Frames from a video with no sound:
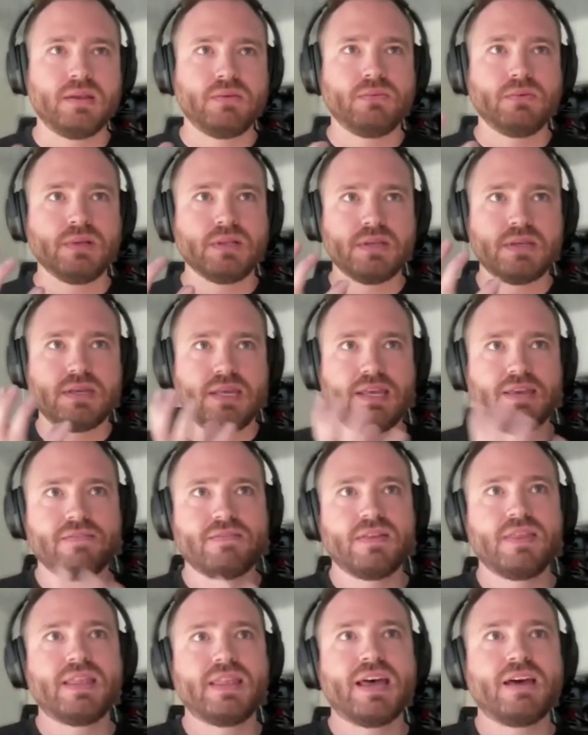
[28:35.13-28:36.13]
And really
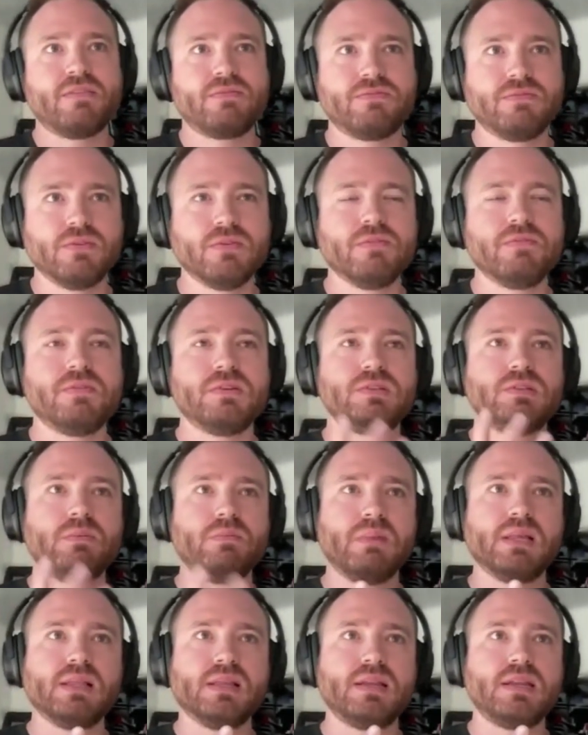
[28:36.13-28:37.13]
given that full
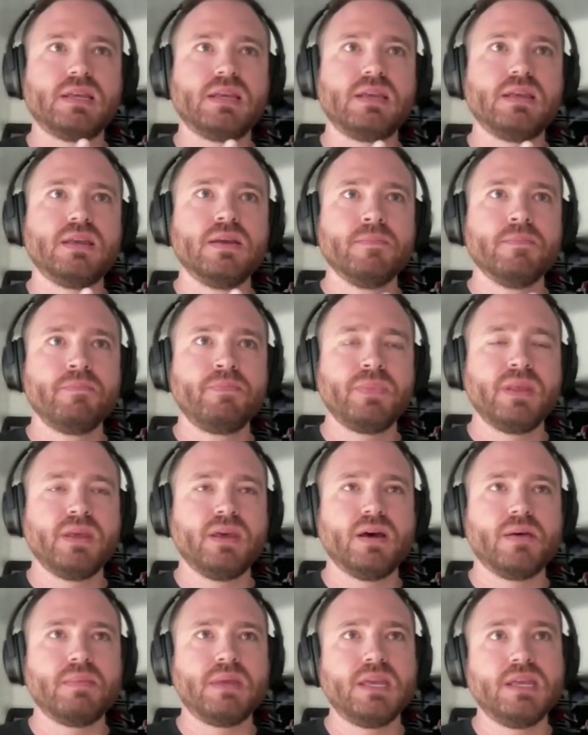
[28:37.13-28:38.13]
visibility
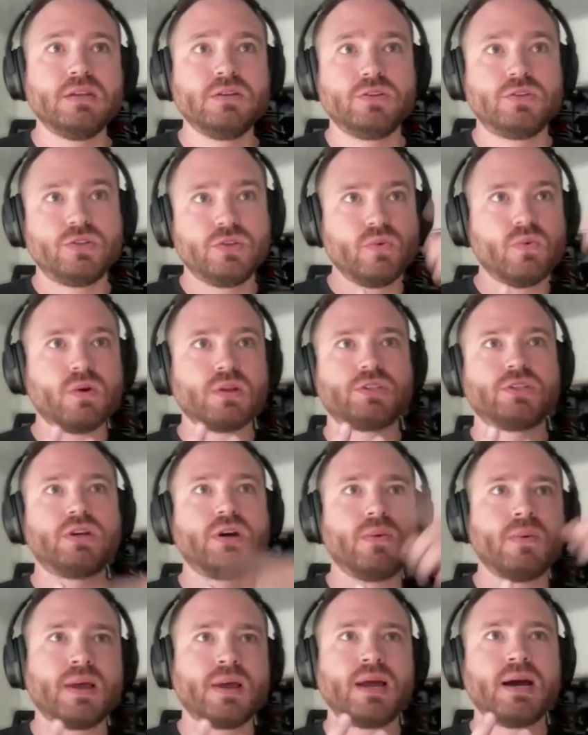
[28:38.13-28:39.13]
um, into what's
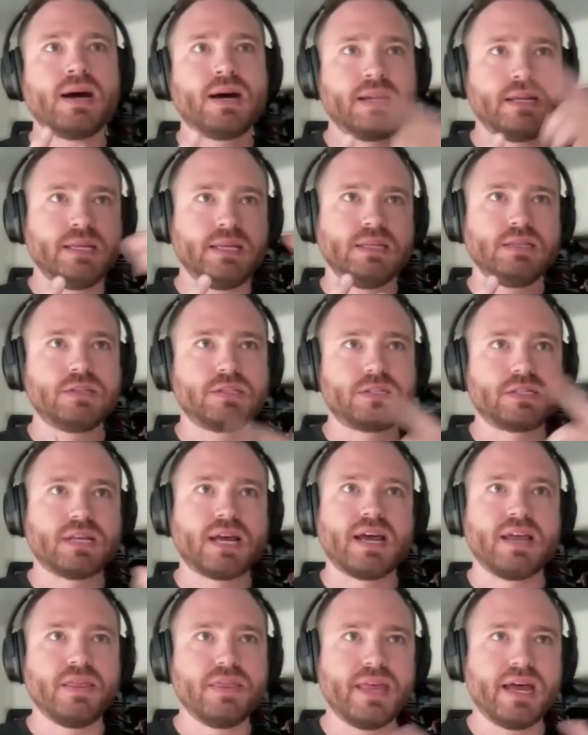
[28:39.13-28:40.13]
going on
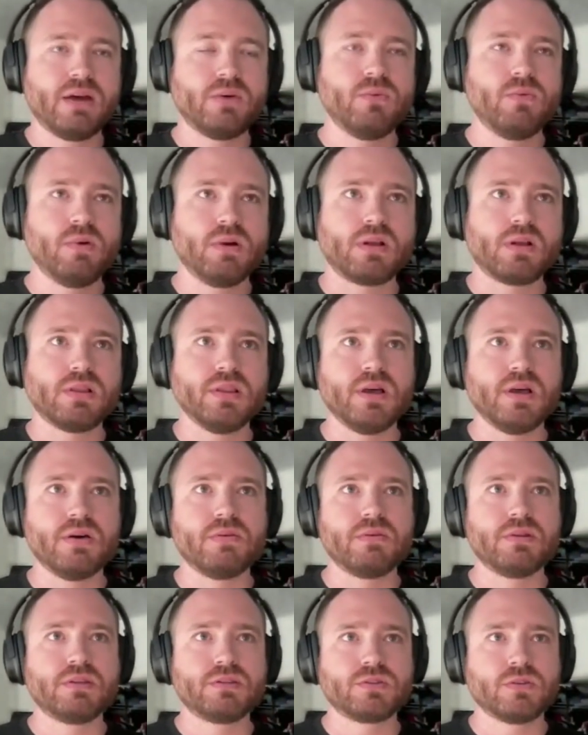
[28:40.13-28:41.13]
inside that
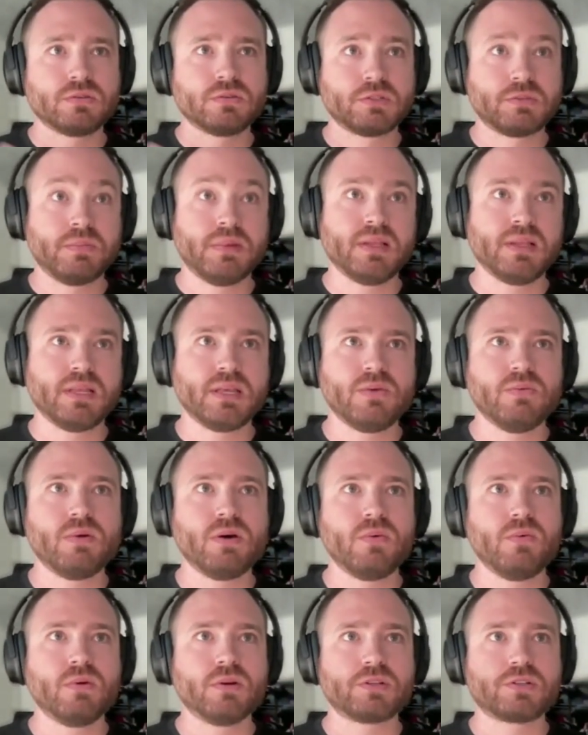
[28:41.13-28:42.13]
workload is ultimately
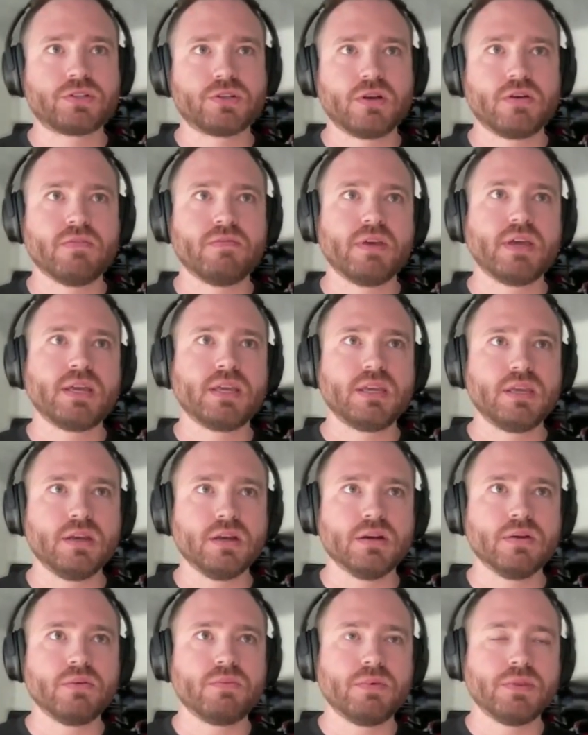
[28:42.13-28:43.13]
what we're solving
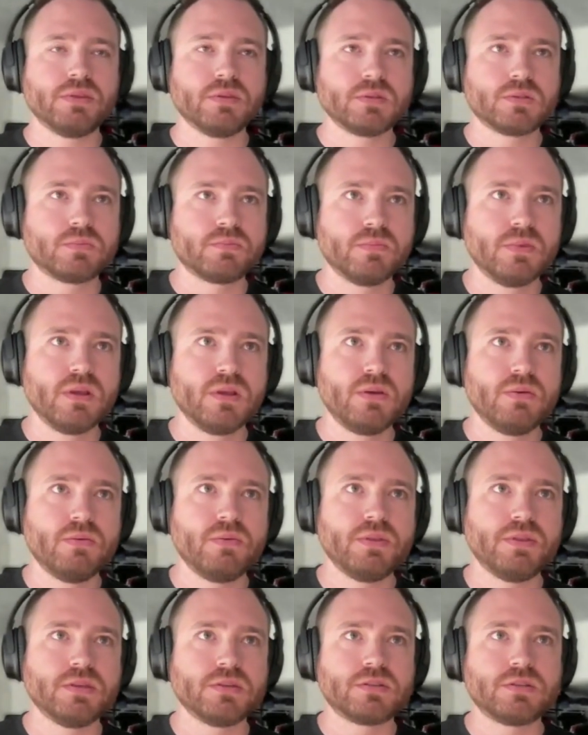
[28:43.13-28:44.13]
here with this
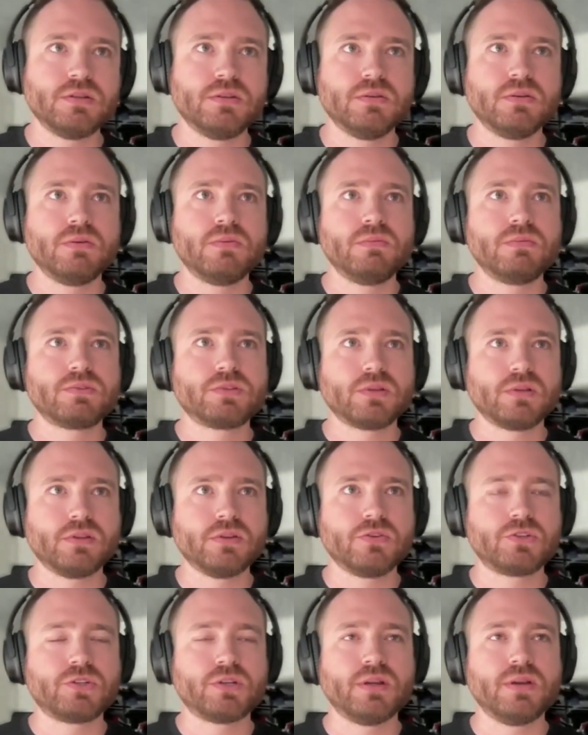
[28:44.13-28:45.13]
with this new
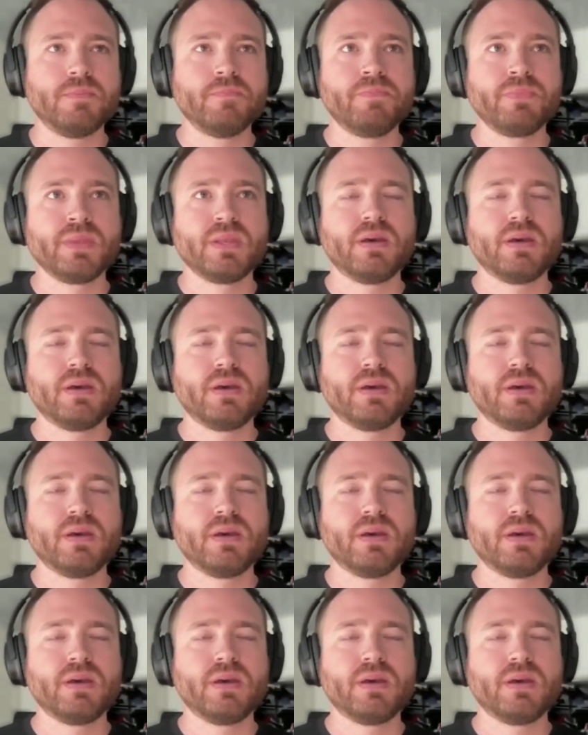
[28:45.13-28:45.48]
solution.